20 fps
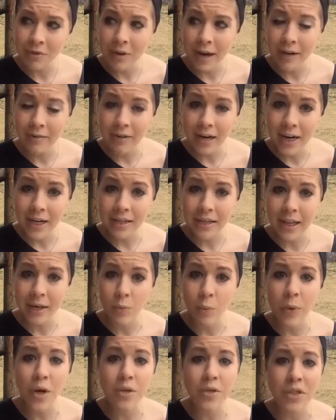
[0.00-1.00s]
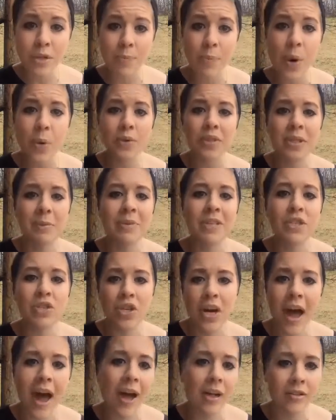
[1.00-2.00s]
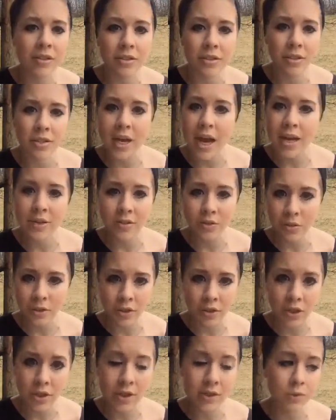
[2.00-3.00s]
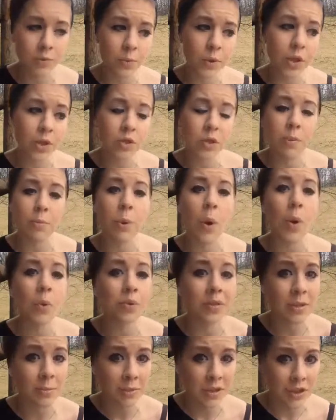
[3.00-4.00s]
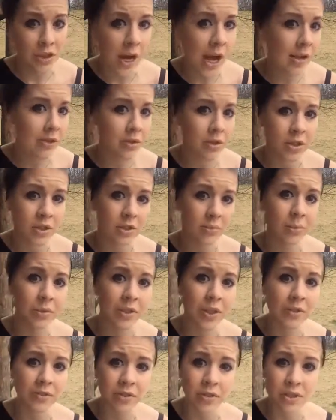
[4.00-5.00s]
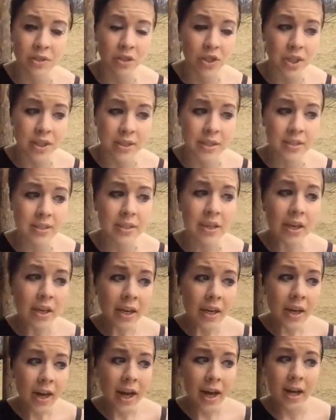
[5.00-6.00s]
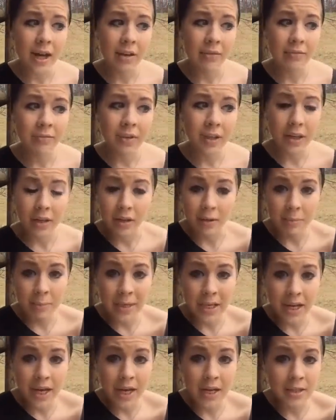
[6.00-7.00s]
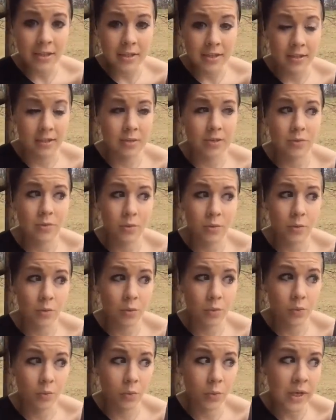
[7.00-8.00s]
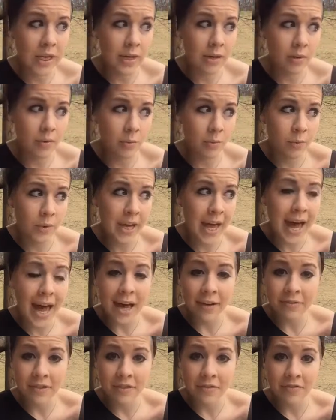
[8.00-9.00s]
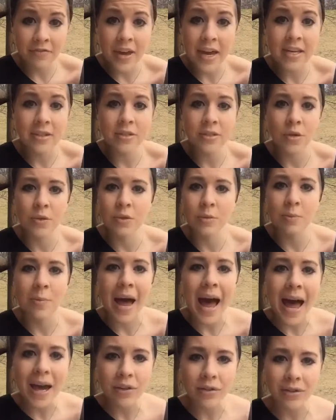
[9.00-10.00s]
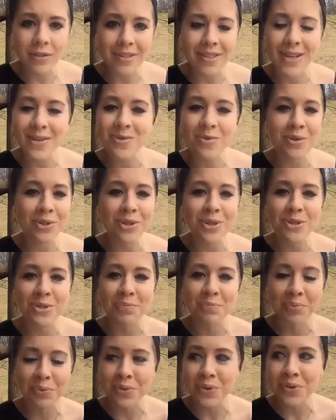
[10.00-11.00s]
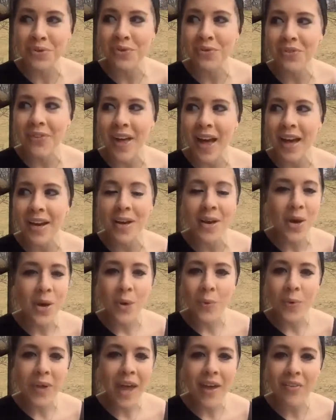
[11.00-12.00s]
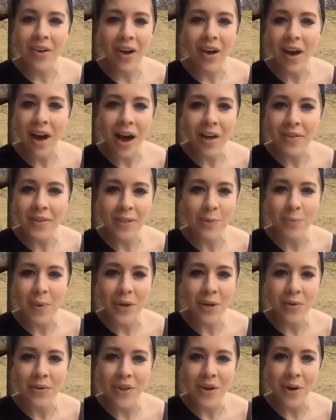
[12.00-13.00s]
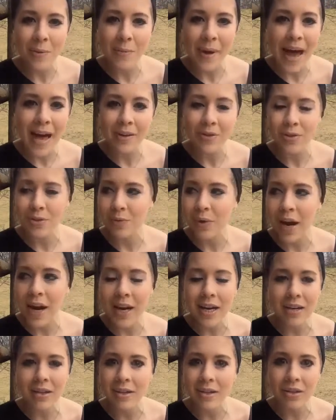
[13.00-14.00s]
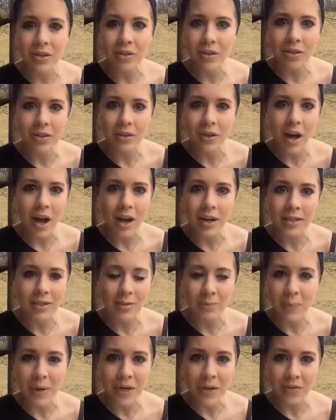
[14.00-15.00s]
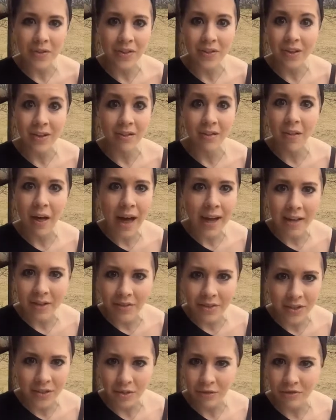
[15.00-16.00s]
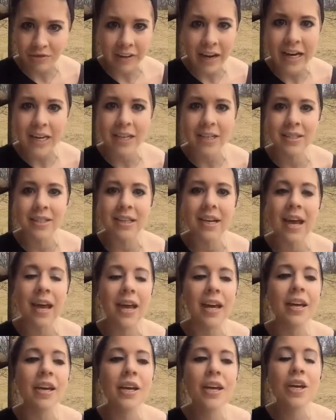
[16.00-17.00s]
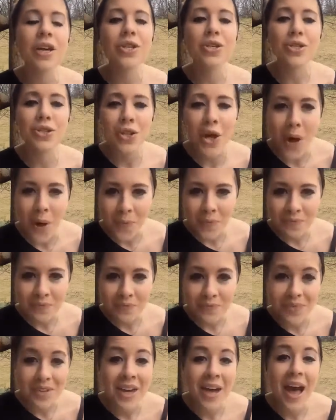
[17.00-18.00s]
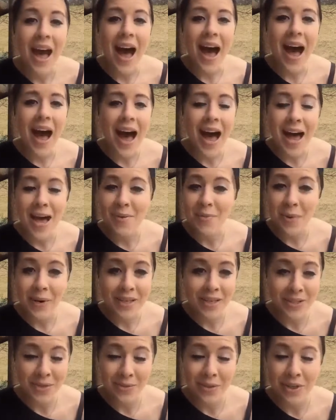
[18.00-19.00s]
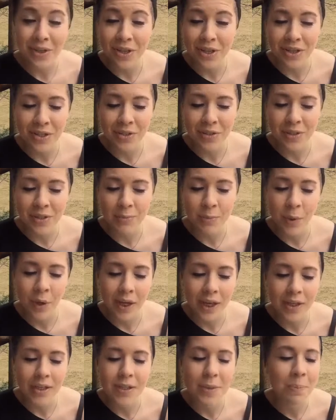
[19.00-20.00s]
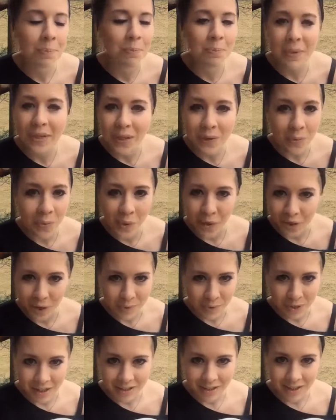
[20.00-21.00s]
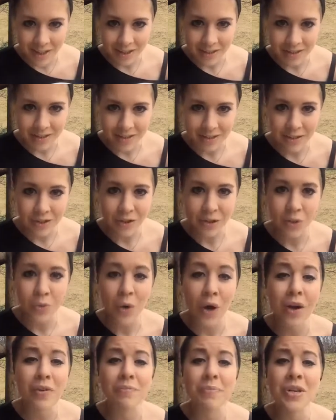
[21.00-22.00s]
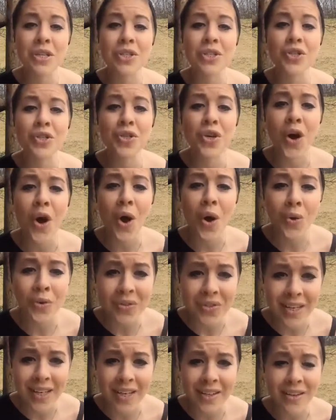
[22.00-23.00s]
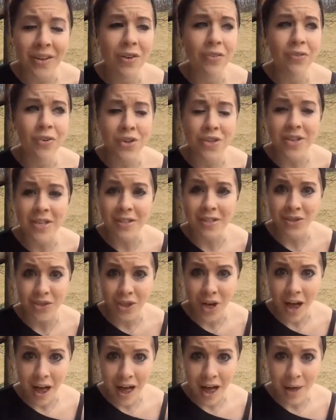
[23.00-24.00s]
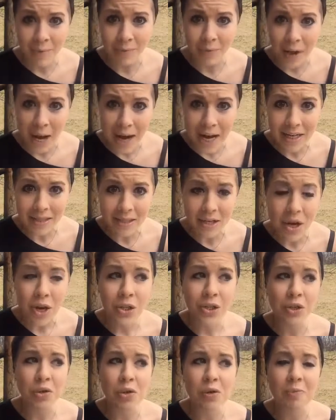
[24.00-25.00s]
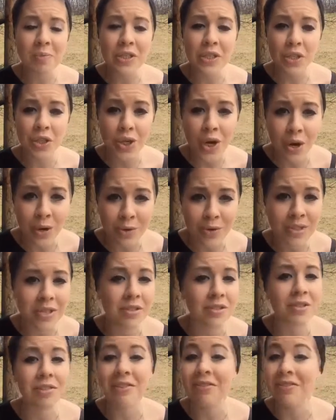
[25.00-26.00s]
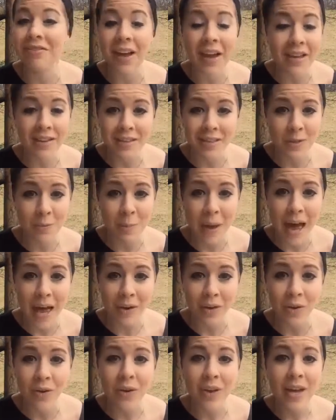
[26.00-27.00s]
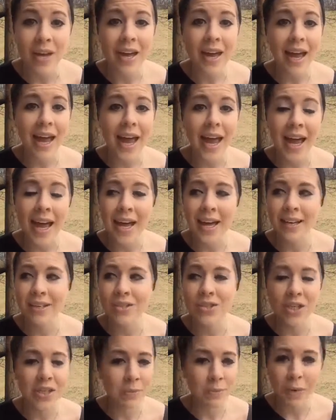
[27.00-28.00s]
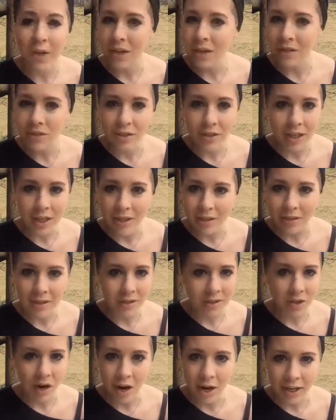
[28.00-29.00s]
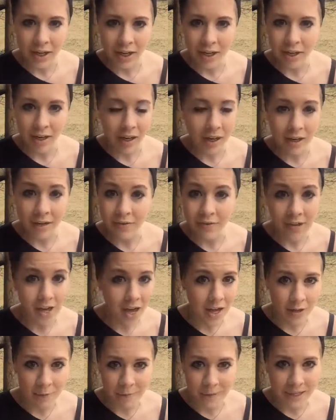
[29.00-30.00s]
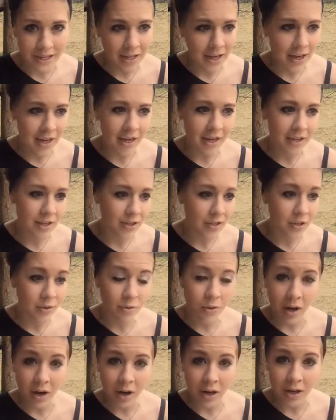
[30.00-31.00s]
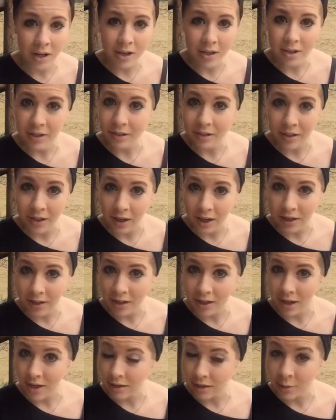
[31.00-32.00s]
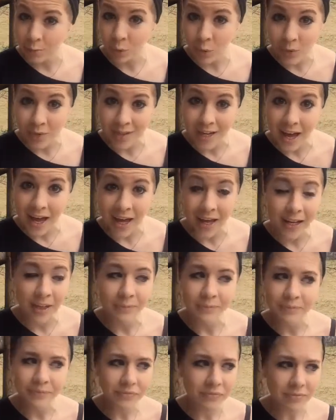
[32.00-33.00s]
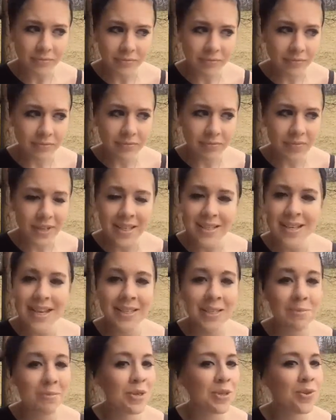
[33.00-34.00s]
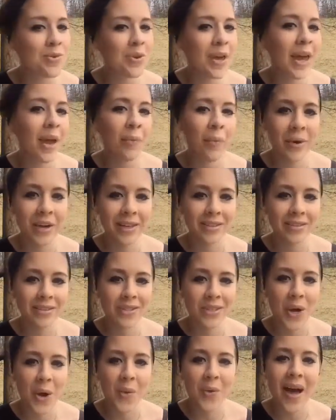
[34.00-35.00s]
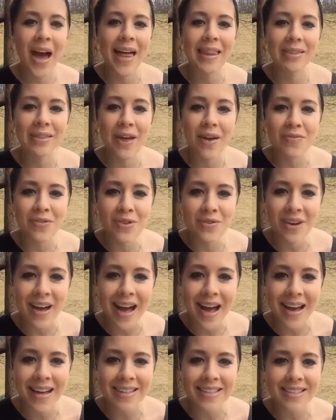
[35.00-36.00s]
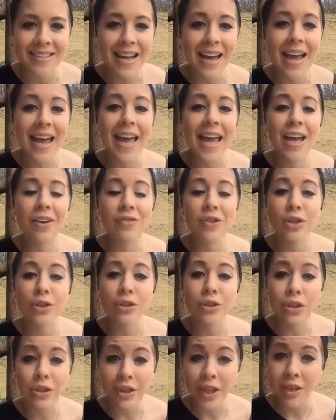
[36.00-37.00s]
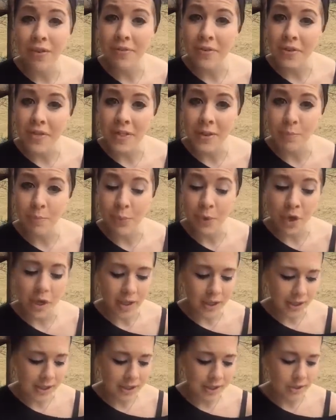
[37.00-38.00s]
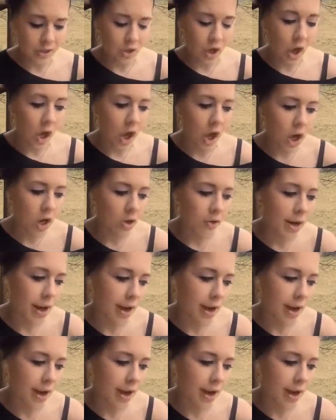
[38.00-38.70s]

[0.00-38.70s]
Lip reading: right? Like, we are supposed to be challenged as Christians. We are supposed to be challenged as believers in Jesus, because we have to face those battles in order to prove that we have a God that's bigger than our battles, right? Your God is bigger than the Goliath that you're fighting today. So I wanted to encourage you this morning to be a warrior princess. You have been chosen for this job, right? You have been chosen to fight this battle. And just because you're in the target of the enemy and you are like the bullseye doesn't mean you can't win. So I love you guys. If you're looking for this book, it is called